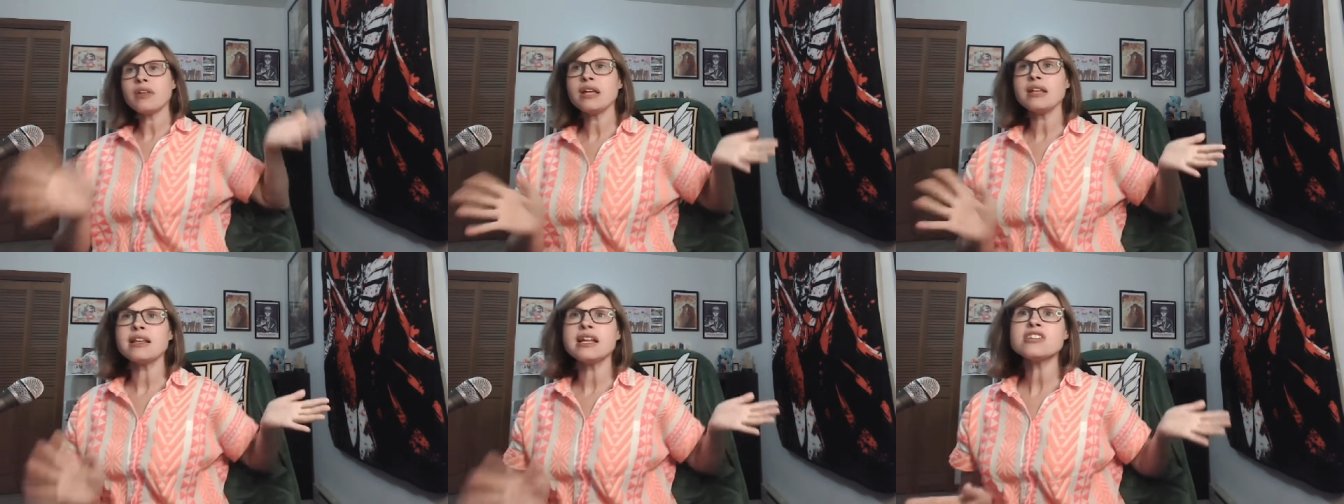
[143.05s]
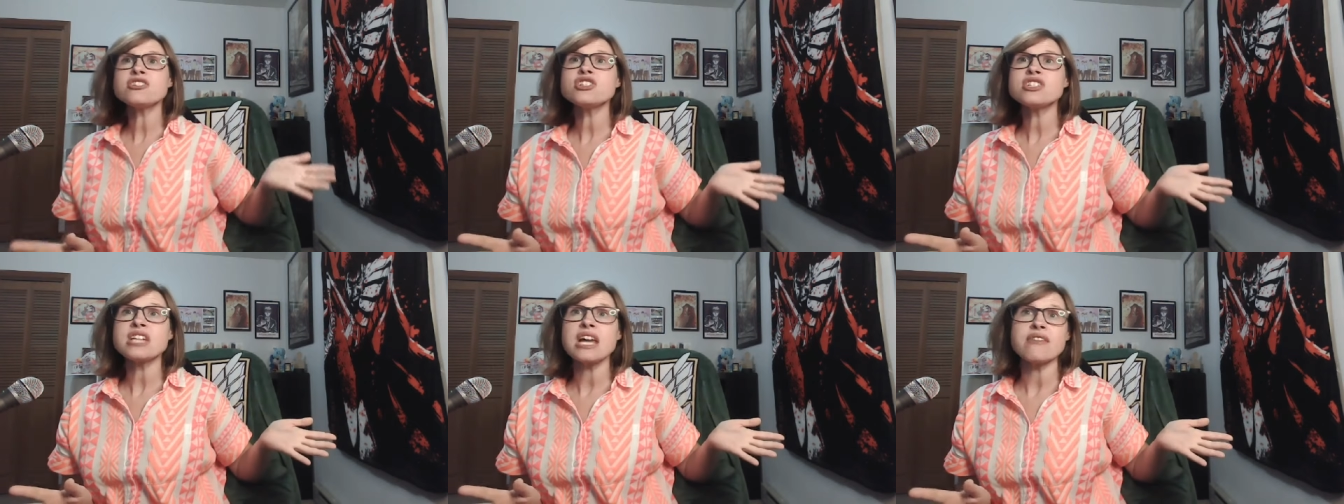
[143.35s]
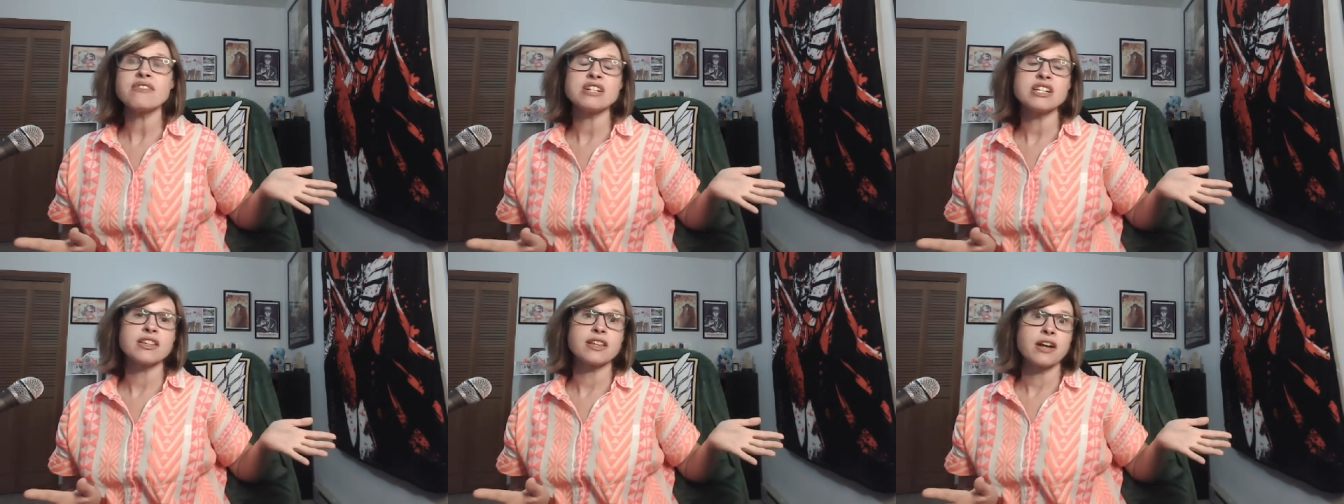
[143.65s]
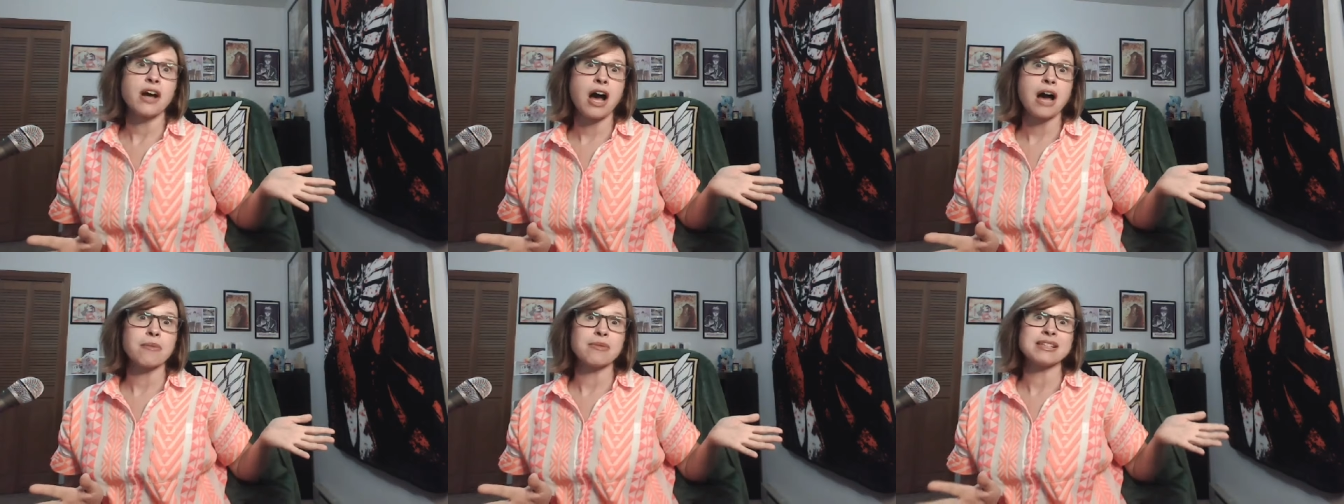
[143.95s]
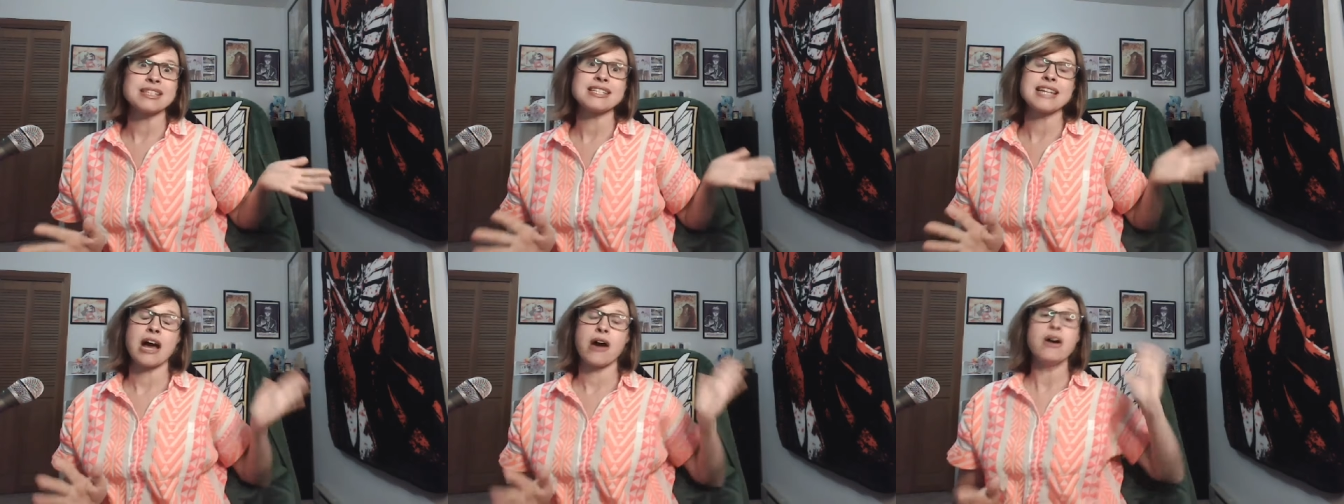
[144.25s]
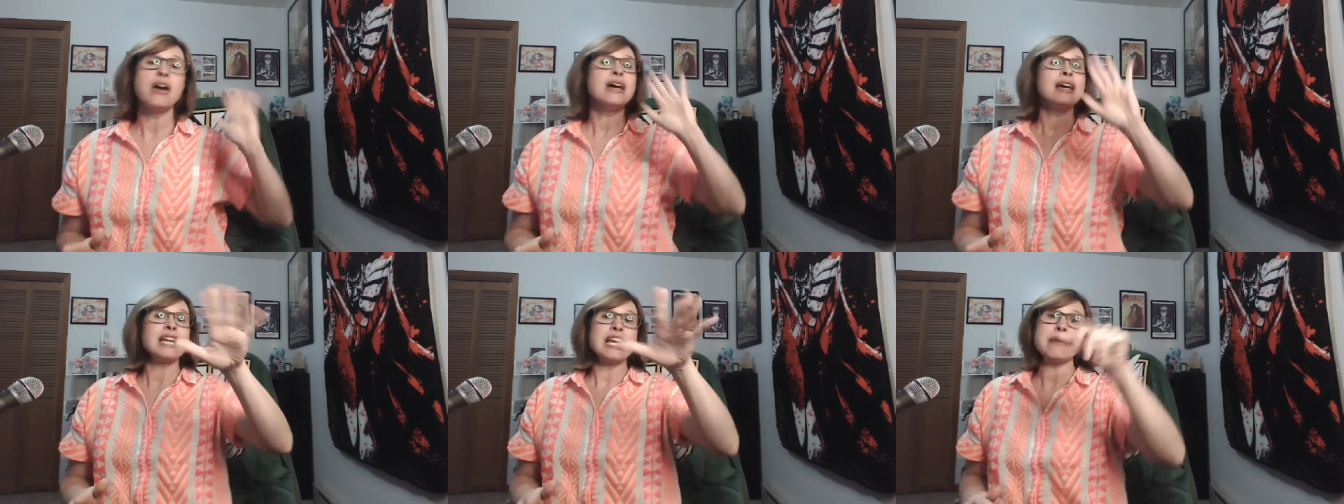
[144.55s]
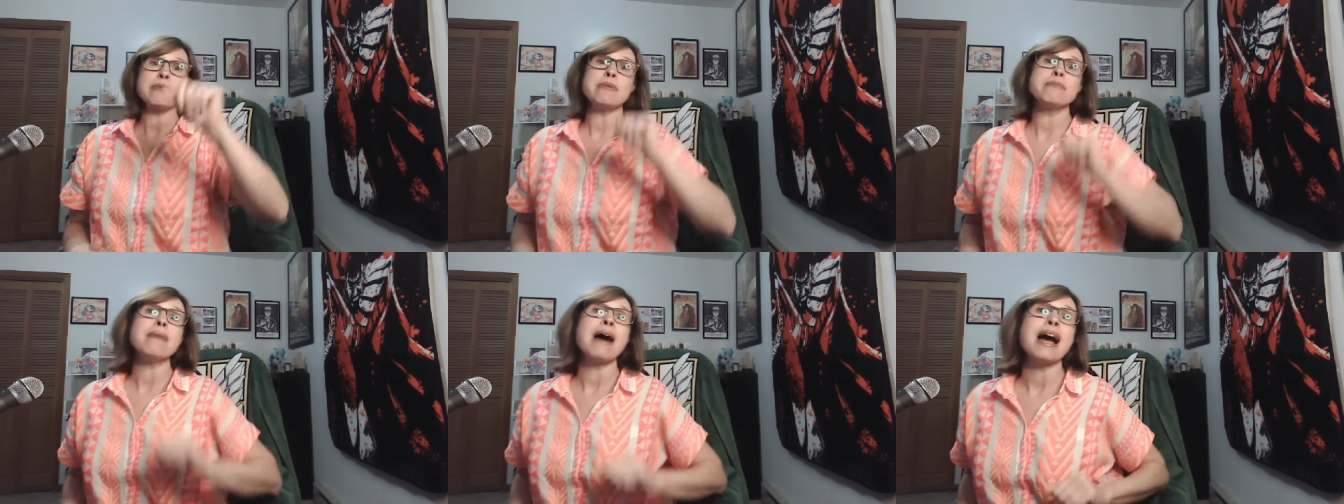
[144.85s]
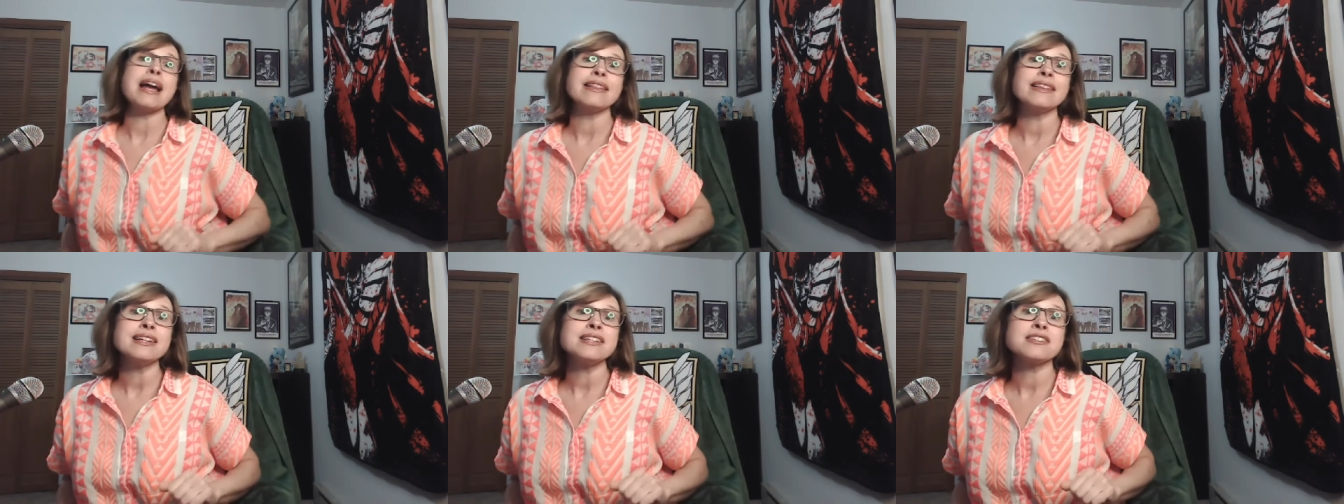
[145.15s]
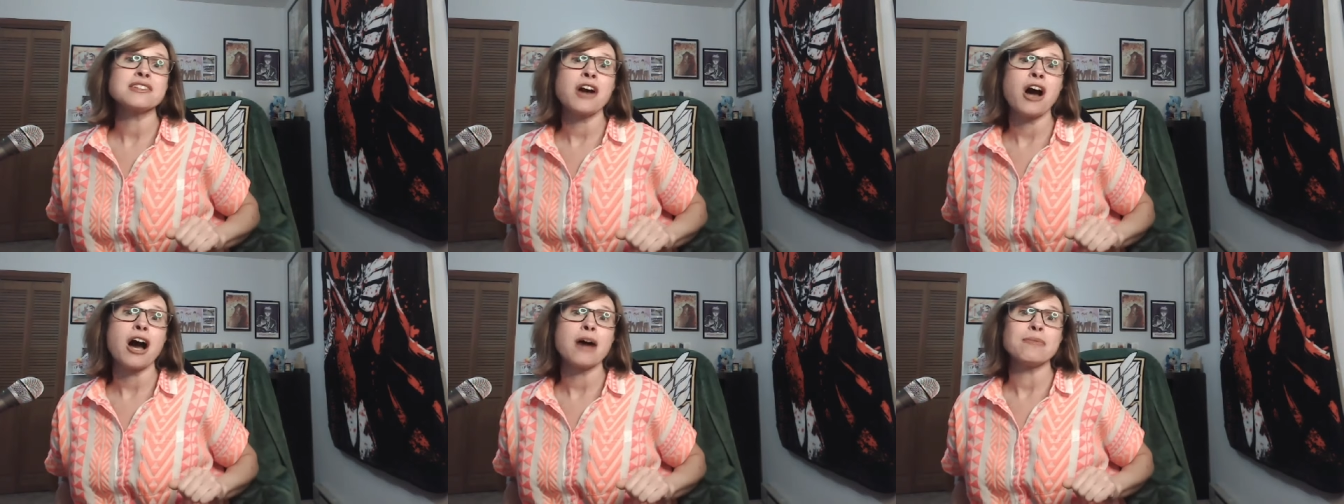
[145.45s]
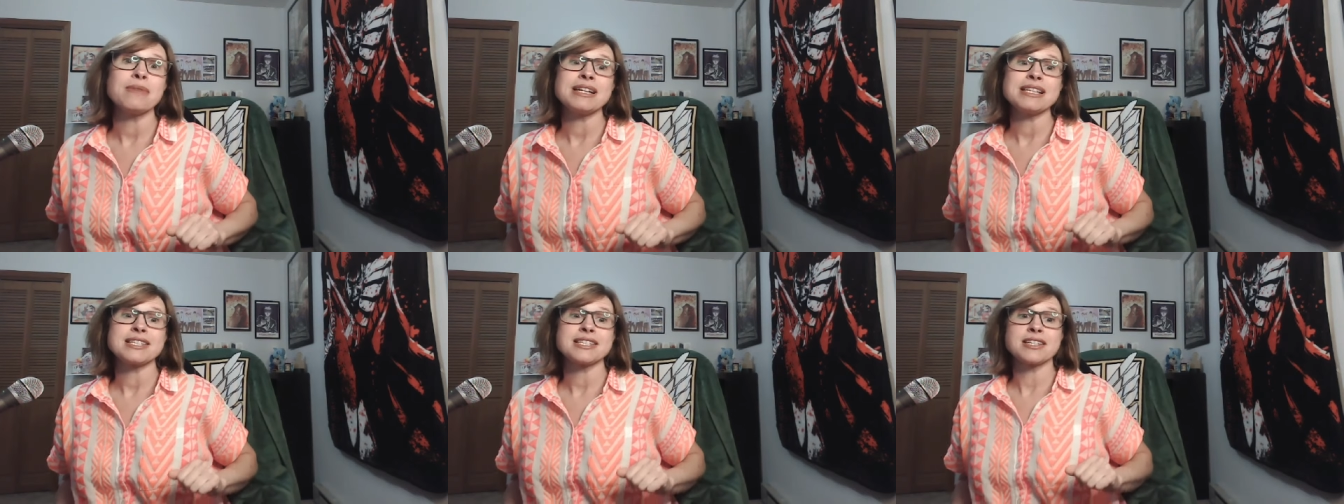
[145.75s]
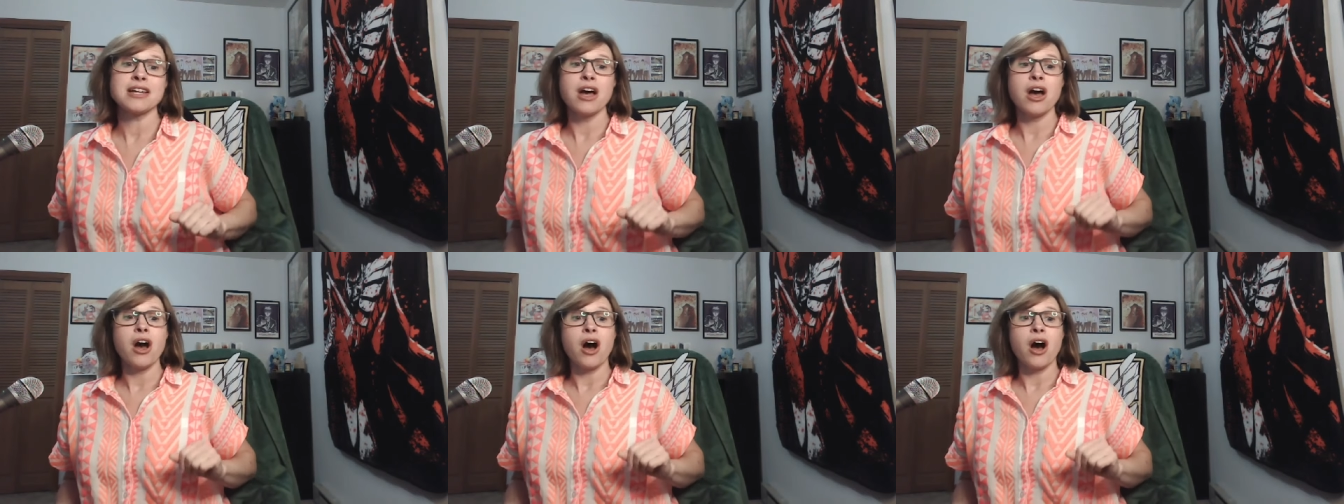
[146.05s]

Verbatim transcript: let's just dive into the comments. Now, keep in mind, these comments